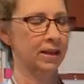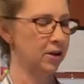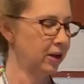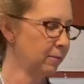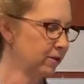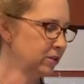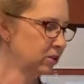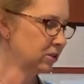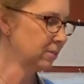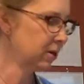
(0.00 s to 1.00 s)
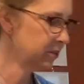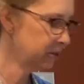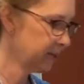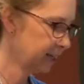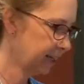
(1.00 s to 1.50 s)
Okay, boys and girls, I'm also
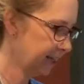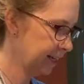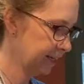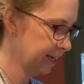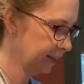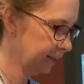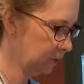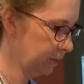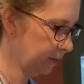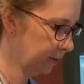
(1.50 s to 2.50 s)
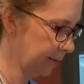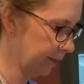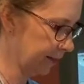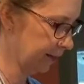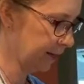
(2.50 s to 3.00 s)
gonna cut a little bit of
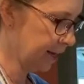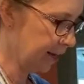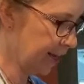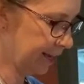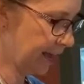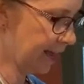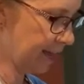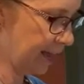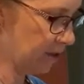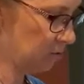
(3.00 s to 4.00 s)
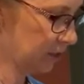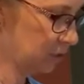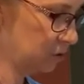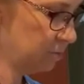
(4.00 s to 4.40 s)
lemon. Again, I don't want too